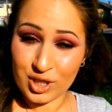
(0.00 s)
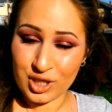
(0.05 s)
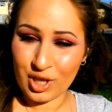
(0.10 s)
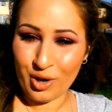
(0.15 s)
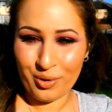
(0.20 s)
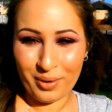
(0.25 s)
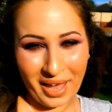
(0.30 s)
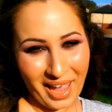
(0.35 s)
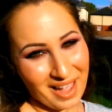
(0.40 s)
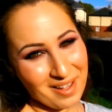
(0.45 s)

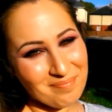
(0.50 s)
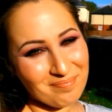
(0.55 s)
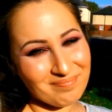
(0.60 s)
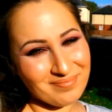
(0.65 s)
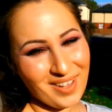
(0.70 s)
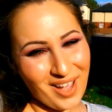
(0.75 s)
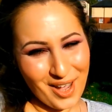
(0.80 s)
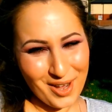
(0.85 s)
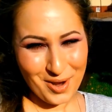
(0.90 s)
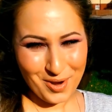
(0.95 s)
So yeah,
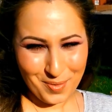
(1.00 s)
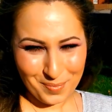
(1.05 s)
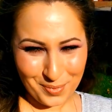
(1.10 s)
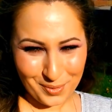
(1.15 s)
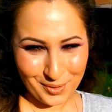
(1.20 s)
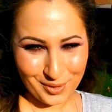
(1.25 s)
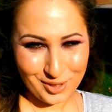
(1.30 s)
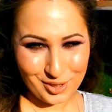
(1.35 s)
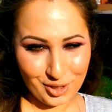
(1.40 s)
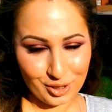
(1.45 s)
I hope
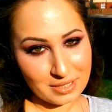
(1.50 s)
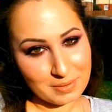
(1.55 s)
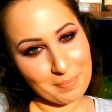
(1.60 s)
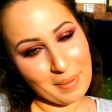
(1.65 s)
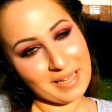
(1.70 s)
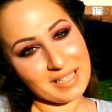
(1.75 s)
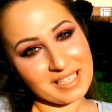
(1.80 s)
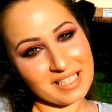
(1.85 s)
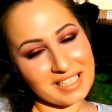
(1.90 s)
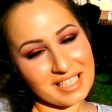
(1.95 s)
you enjoyed
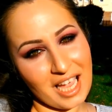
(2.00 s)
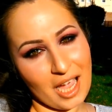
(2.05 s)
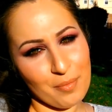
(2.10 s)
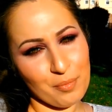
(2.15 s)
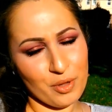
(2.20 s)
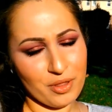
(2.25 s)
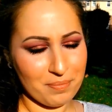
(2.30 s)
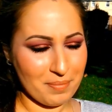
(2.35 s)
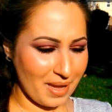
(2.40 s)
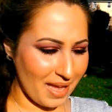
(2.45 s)
spending
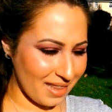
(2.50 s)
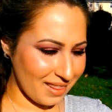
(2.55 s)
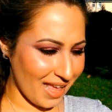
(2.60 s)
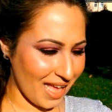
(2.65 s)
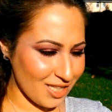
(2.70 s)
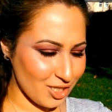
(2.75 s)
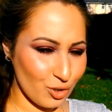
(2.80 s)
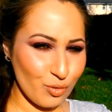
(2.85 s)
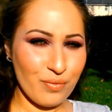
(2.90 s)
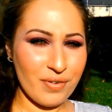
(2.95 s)
time with me and
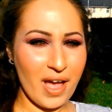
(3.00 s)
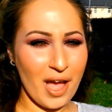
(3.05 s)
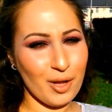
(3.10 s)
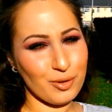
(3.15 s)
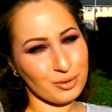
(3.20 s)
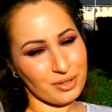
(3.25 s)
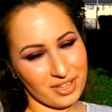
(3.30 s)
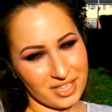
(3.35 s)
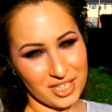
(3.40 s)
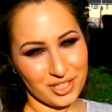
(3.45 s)
that you
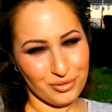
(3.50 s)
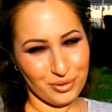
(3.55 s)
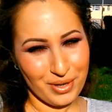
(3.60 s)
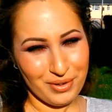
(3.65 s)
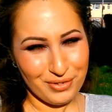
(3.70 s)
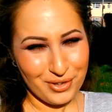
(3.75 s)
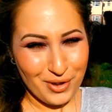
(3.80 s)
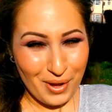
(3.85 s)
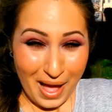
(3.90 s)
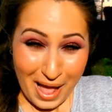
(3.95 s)
found this
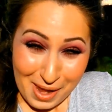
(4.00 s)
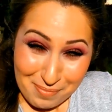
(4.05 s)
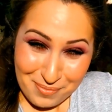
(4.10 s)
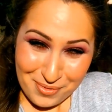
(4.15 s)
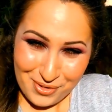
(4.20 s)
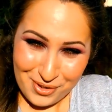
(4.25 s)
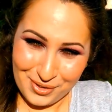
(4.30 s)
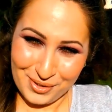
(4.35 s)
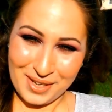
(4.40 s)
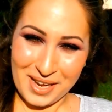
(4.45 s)
review
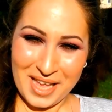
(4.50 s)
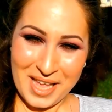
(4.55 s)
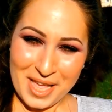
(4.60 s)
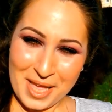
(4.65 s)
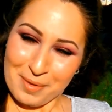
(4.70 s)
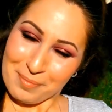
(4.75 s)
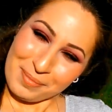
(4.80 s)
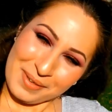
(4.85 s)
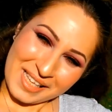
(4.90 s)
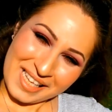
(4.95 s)
helpful.
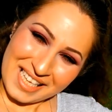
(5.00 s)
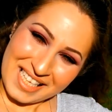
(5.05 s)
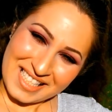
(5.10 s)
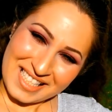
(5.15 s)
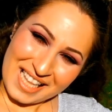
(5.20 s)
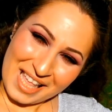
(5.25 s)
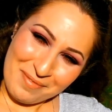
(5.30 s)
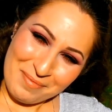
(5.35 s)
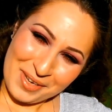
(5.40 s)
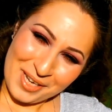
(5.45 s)

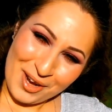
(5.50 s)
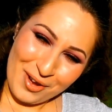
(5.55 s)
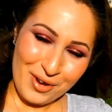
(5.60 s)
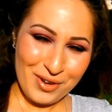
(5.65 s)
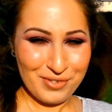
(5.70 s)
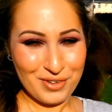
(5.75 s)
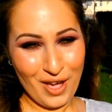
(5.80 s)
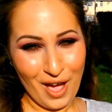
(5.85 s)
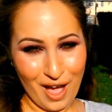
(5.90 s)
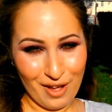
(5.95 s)
Please let me know
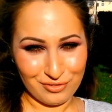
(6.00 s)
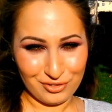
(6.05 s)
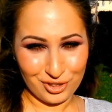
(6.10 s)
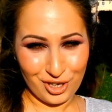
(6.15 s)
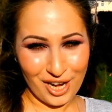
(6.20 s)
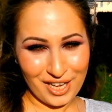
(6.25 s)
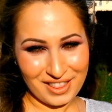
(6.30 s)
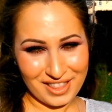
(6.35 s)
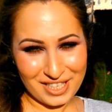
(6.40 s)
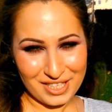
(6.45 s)
if you have
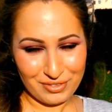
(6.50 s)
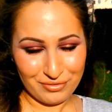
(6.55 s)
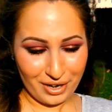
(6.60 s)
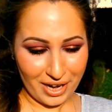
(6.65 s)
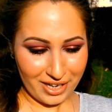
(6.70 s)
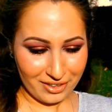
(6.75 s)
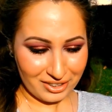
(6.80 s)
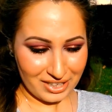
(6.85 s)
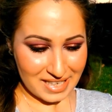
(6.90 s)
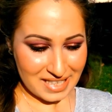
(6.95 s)
tried this
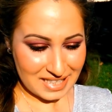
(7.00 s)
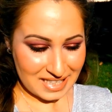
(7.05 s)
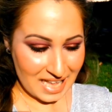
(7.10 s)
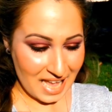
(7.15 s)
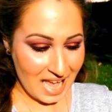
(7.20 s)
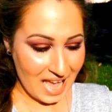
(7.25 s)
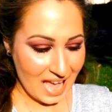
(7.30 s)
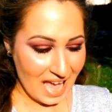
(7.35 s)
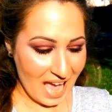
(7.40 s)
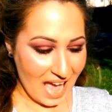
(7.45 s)
fragrance
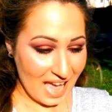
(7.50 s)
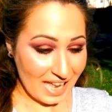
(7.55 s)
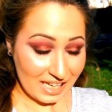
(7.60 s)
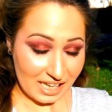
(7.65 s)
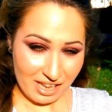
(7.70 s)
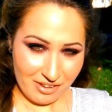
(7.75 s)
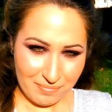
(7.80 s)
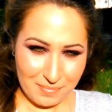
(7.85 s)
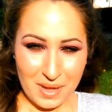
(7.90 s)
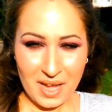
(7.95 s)
and
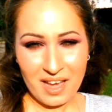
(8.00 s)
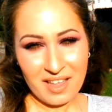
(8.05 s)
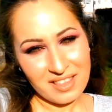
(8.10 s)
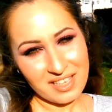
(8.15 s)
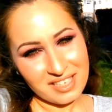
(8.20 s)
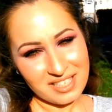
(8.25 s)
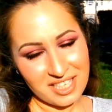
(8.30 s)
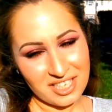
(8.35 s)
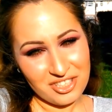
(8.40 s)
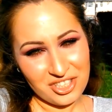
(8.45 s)
leave me
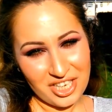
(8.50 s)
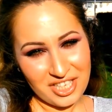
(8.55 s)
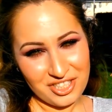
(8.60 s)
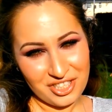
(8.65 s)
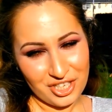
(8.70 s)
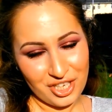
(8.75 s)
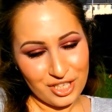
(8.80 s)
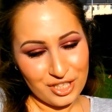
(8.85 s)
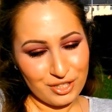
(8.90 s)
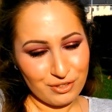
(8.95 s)
other
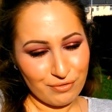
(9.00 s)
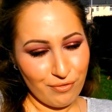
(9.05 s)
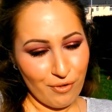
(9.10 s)
suggestions